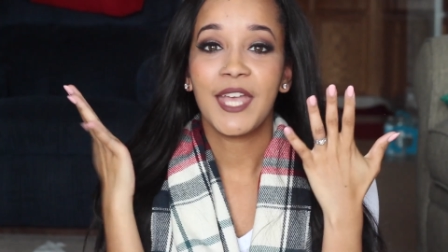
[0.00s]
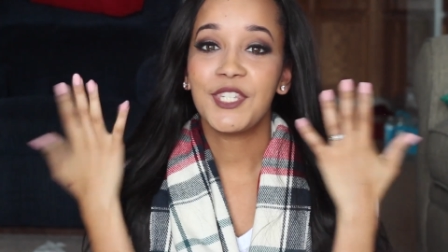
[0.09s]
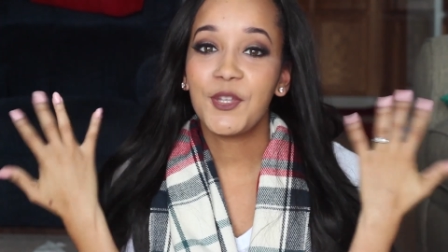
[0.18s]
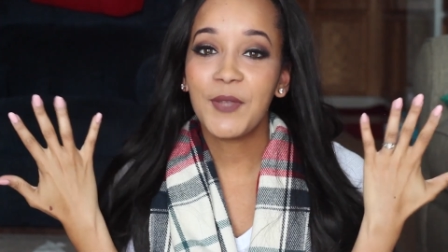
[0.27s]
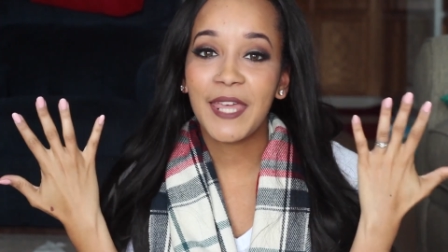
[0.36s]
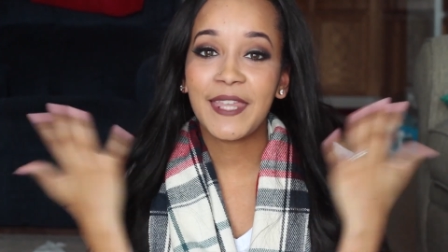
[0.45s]

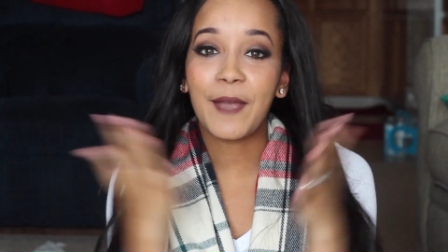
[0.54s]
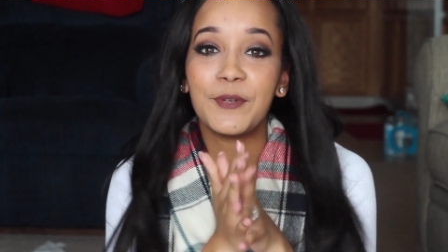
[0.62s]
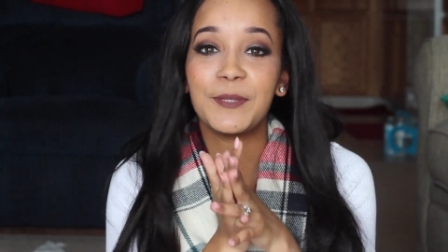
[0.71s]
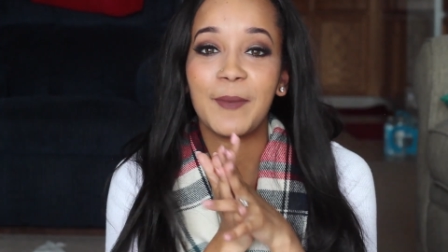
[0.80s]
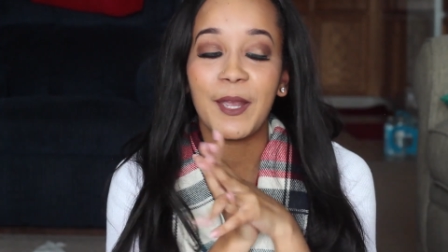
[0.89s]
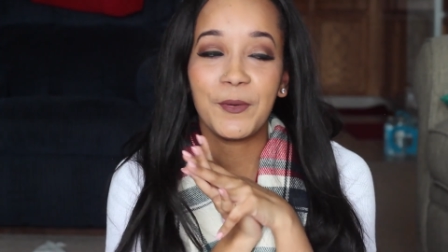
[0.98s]
So yeah, that
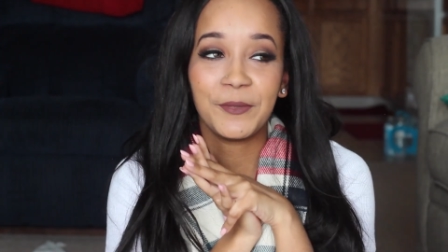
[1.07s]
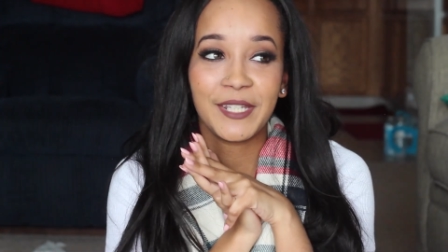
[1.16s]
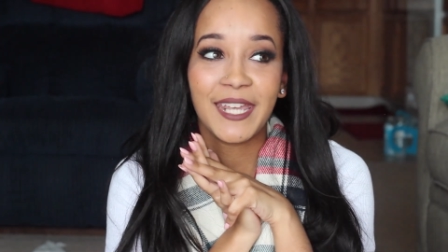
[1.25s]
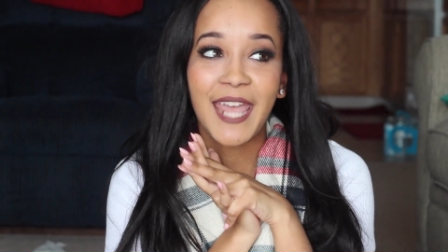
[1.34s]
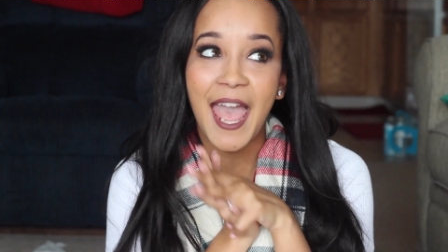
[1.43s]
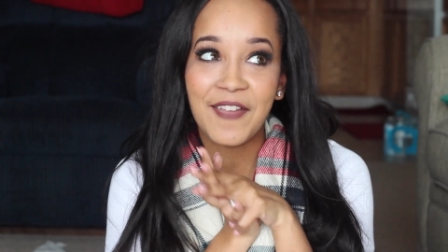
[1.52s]
was my
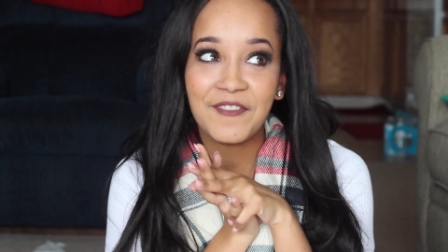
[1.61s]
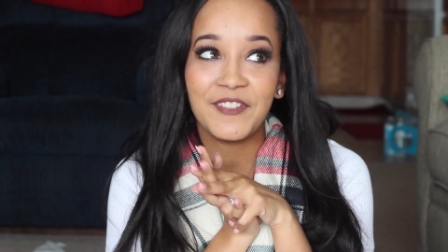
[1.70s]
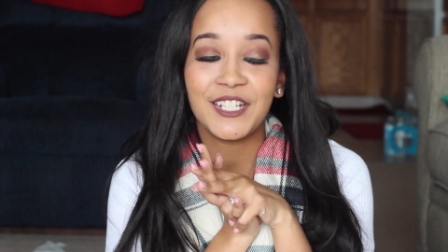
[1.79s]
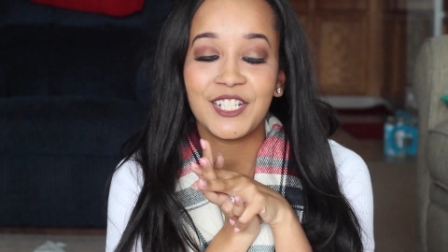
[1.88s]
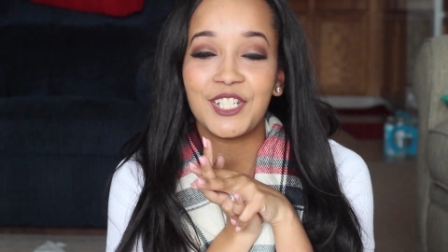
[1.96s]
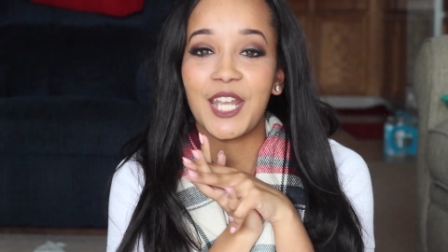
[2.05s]
only
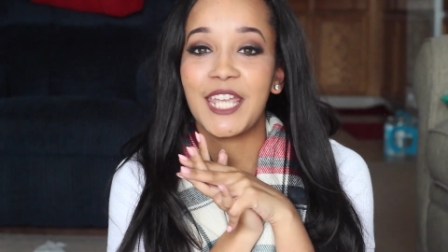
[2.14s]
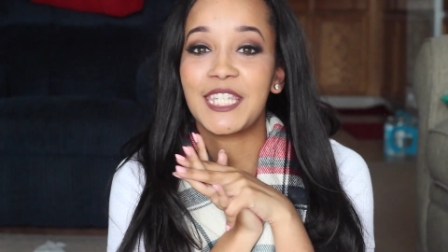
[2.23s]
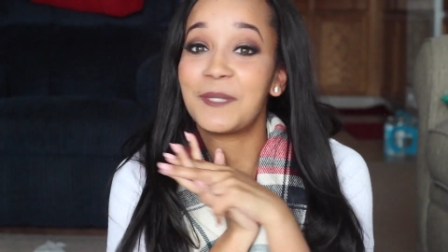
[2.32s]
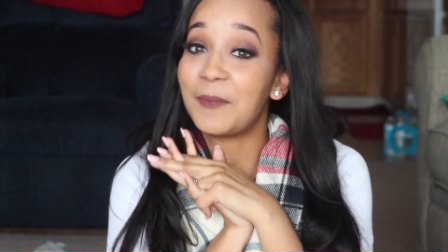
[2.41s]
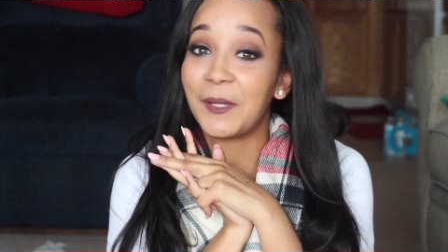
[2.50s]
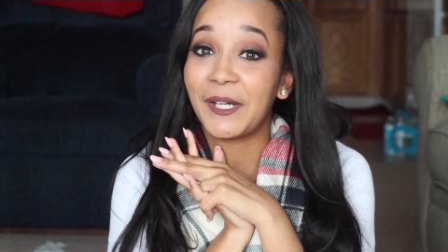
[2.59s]
catfish
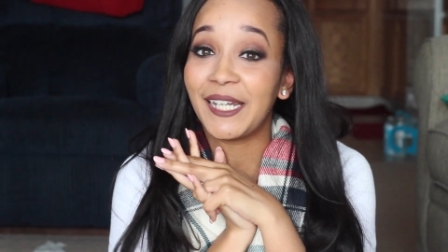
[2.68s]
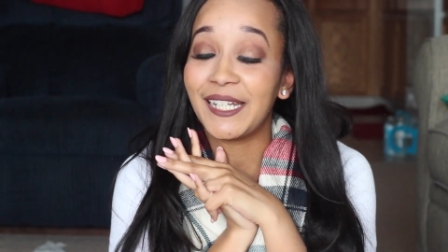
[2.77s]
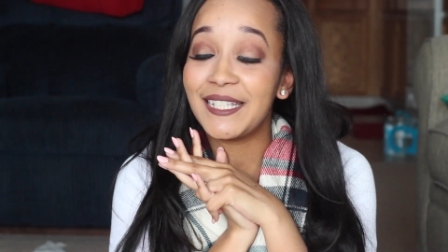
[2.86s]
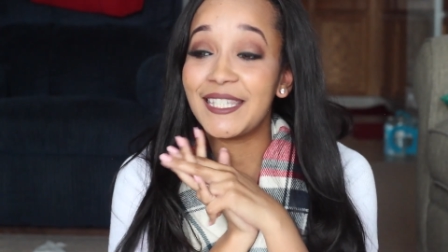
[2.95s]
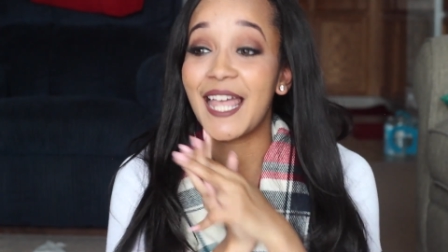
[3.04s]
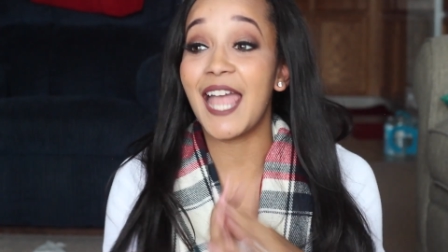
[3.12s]
experience.